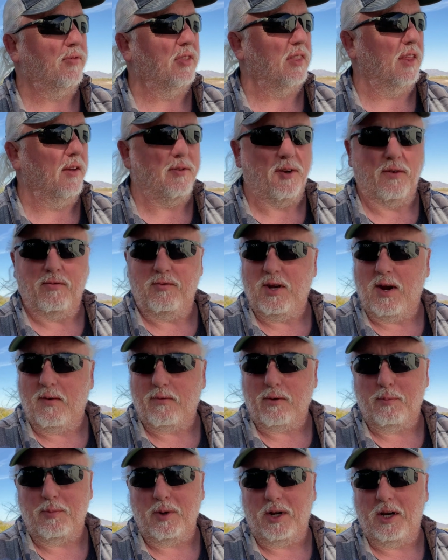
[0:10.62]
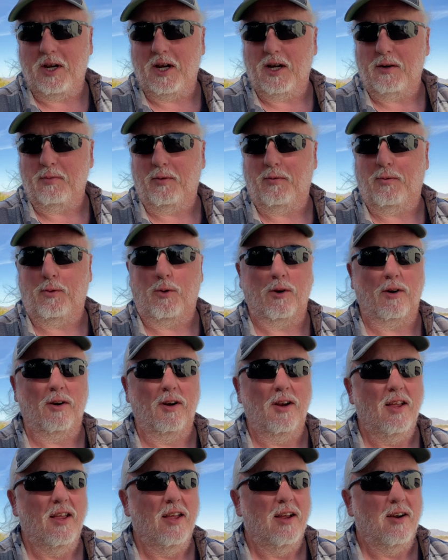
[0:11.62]
If you've never been here before
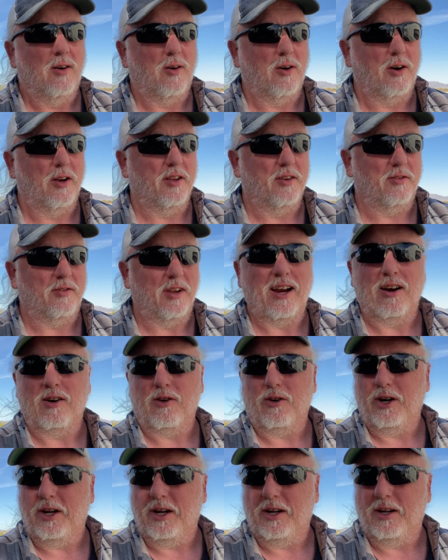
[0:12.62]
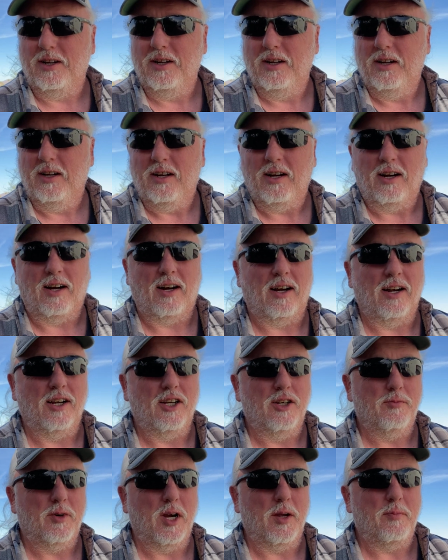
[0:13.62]
or to this area,
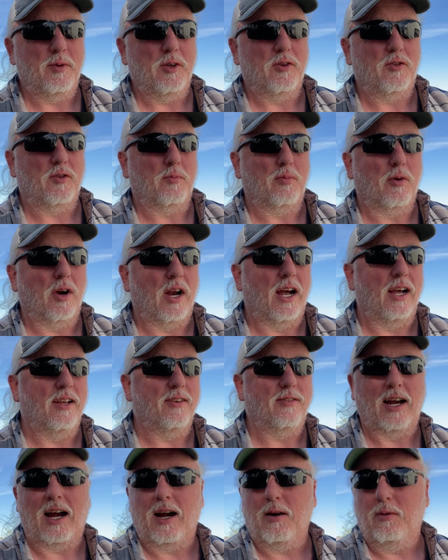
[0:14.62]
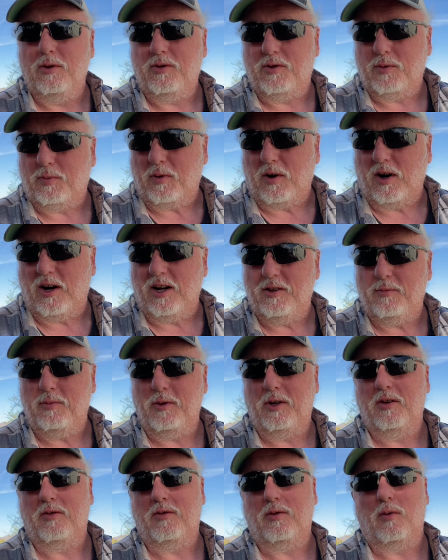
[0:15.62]
you might be surprised. I was surprised
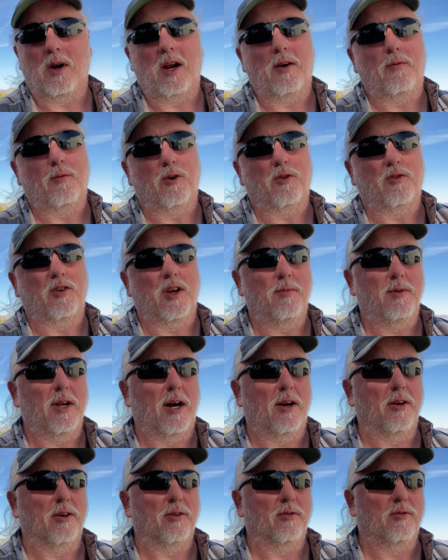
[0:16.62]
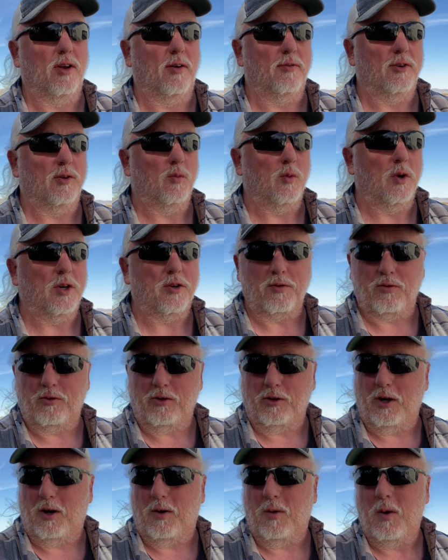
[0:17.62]
because when I first came down here 7 winters
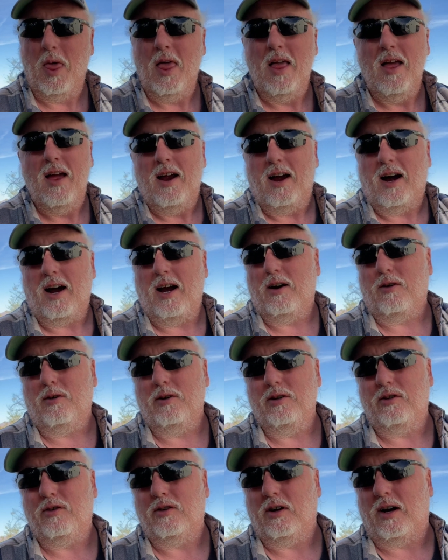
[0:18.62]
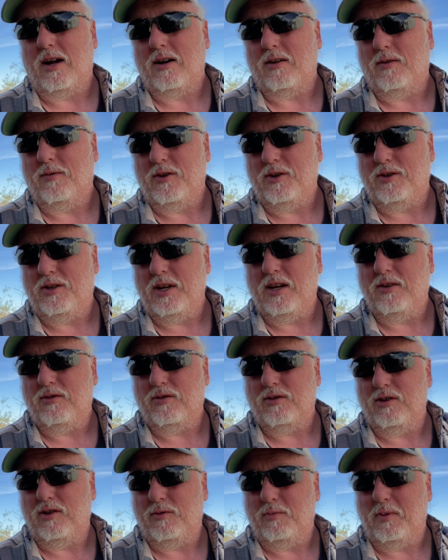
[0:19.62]
ago, I always thought of the
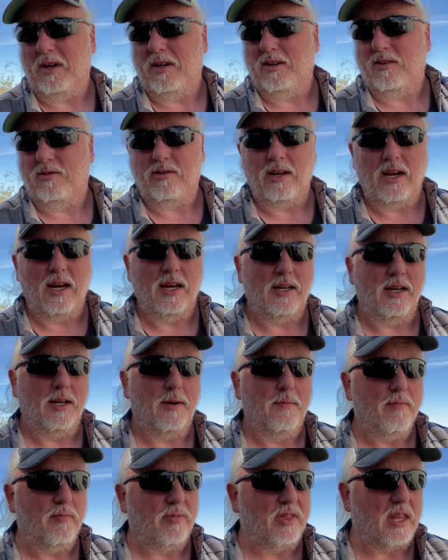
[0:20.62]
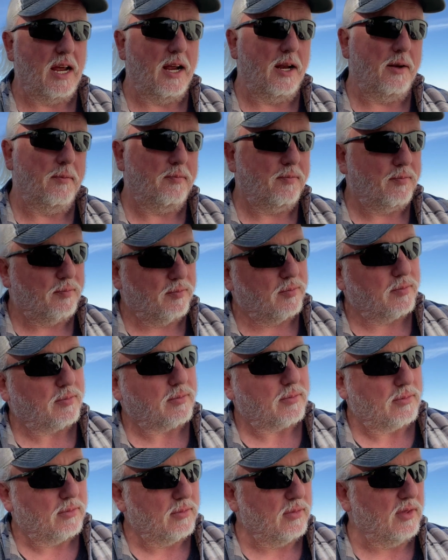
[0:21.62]
desert as being sandy. And
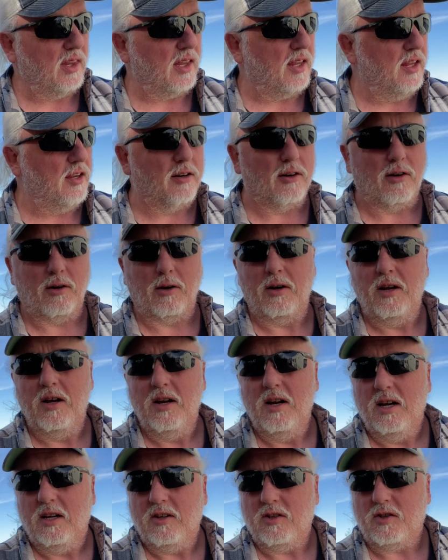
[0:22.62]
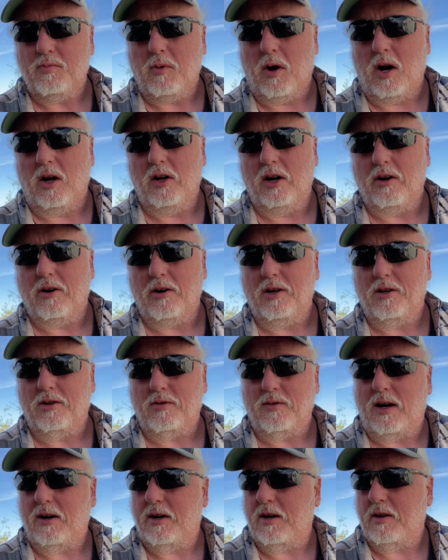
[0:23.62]
there are small areas
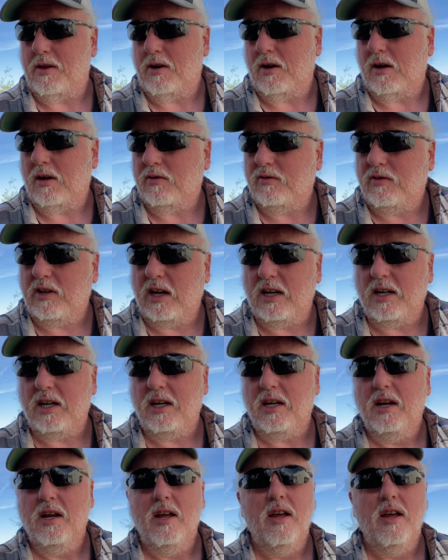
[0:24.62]
around here that are sandy.